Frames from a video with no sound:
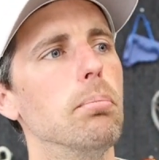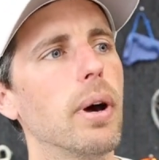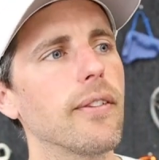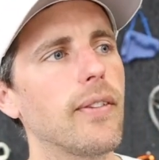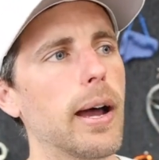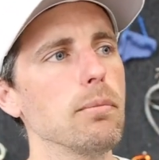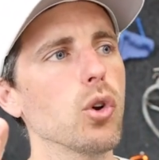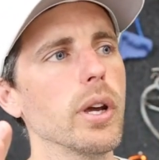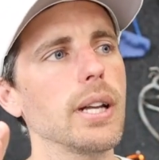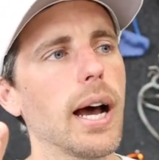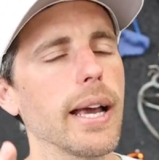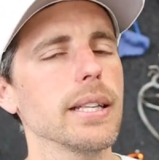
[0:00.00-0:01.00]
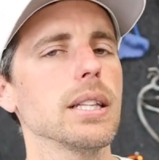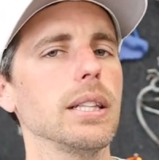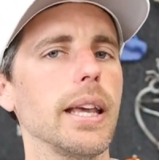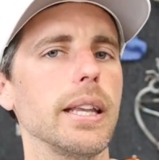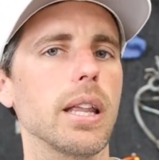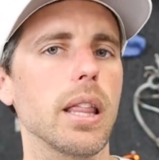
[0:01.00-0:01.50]
but if I'm trying to
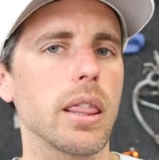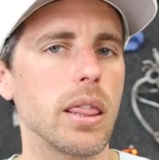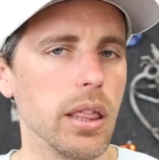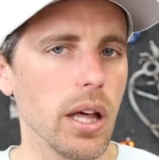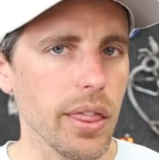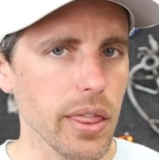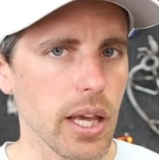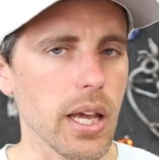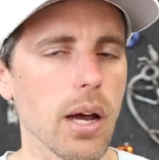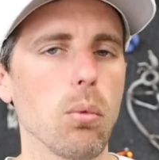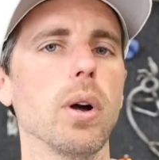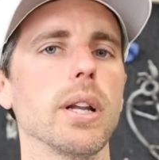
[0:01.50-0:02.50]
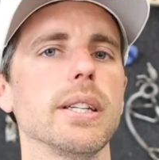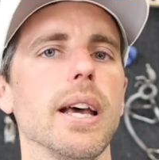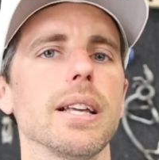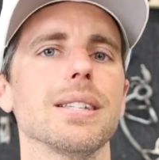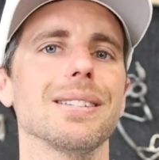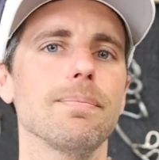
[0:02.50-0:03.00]
isolate the thing I wanna
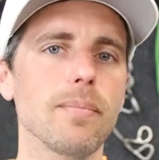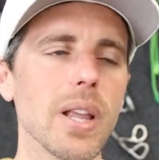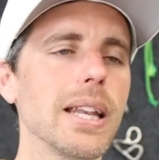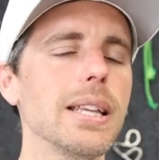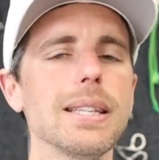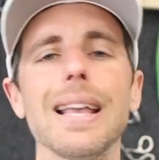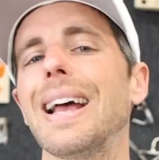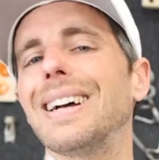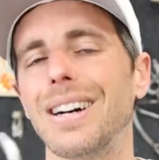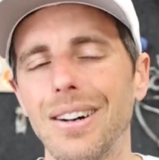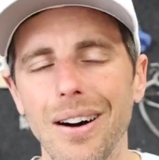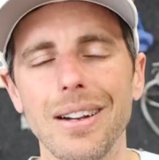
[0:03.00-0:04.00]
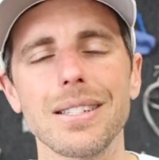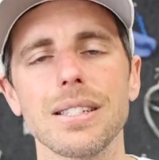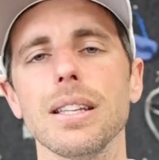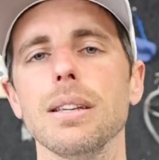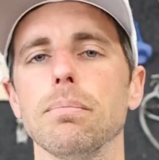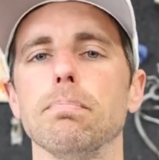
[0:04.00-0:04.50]
test, it is
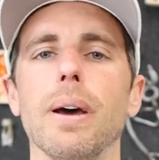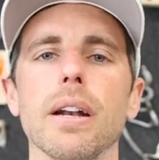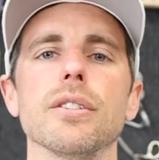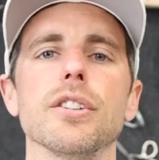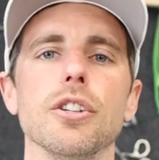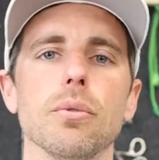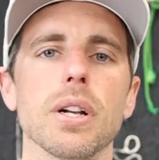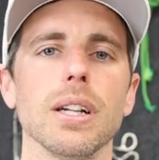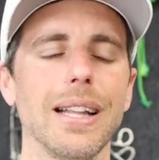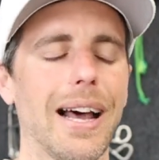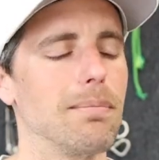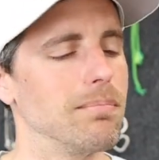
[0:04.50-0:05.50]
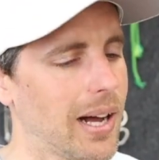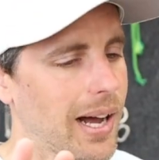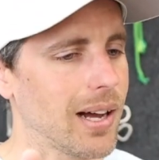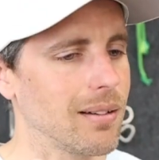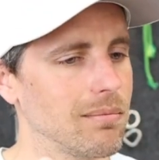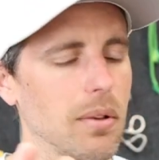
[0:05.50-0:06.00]
honestly better to do it in a lab.
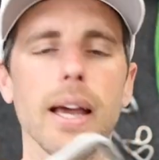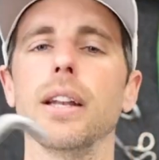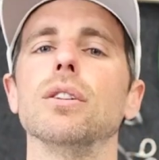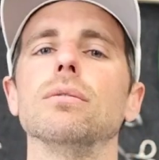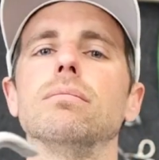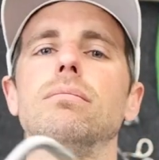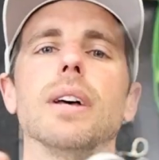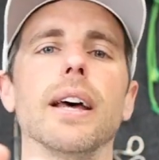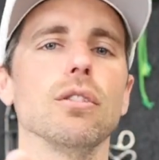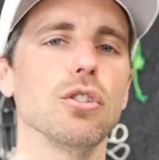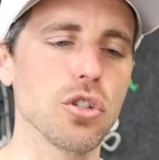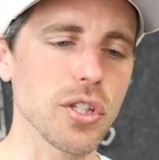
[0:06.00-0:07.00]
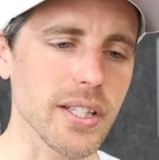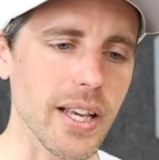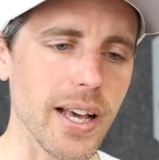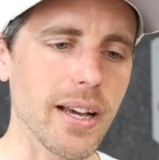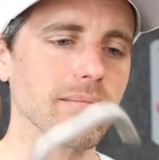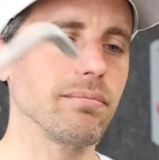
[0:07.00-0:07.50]
I know, I don't usually
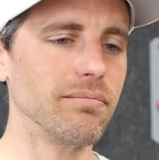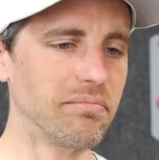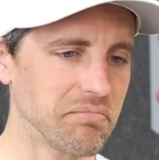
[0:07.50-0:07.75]
say that,